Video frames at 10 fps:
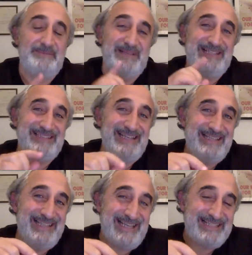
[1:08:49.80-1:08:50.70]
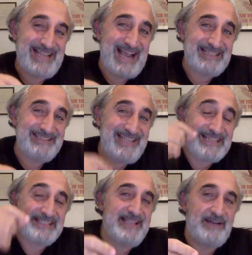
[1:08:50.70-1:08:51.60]
And uh, then the exact
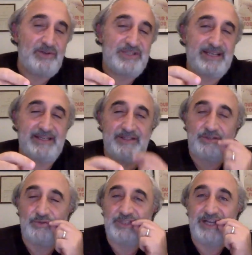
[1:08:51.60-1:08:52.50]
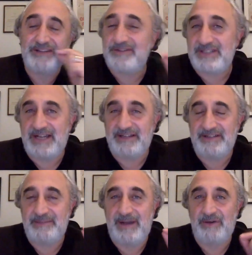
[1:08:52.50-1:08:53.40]
next nanosecond through the other side of
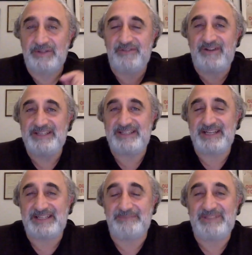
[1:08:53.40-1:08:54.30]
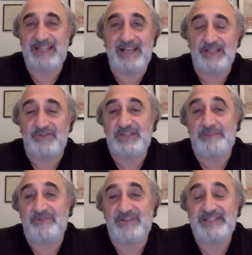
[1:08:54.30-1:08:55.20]
their mouth, if I say something else, for
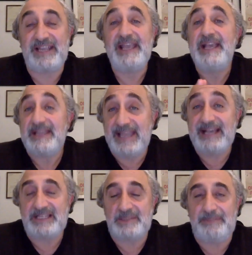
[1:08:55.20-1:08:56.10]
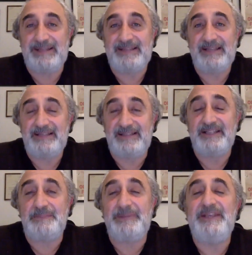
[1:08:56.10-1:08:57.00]
example, if I say, yes, but let
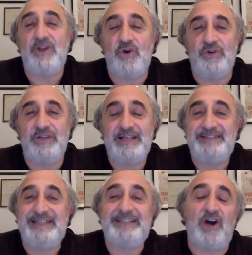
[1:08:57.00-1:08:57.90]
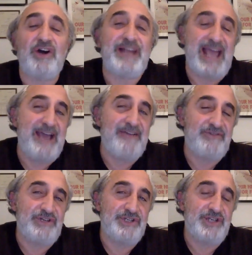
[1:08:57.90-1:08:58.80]
it be known that on
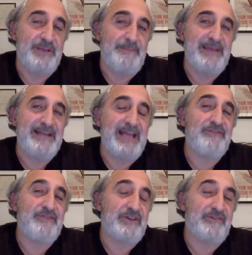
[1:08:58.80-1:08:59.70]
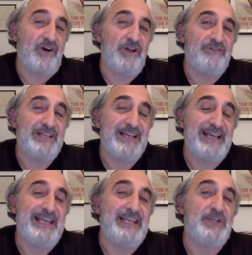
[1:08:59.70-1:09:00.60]
average, men have evolved
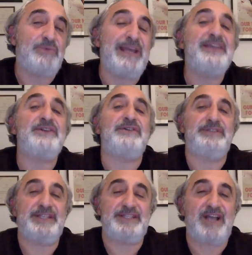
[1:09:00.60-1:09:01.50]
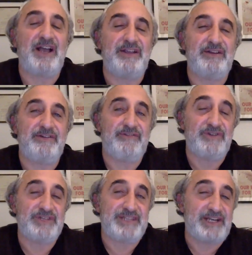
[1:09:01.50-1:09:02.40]
a greater desire for
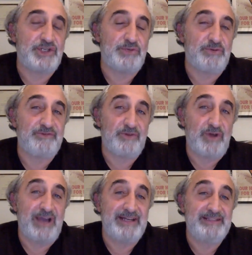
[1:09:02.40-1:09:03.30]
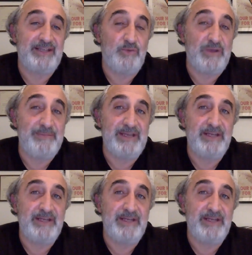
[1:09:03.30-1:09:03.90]
sexual variety than women.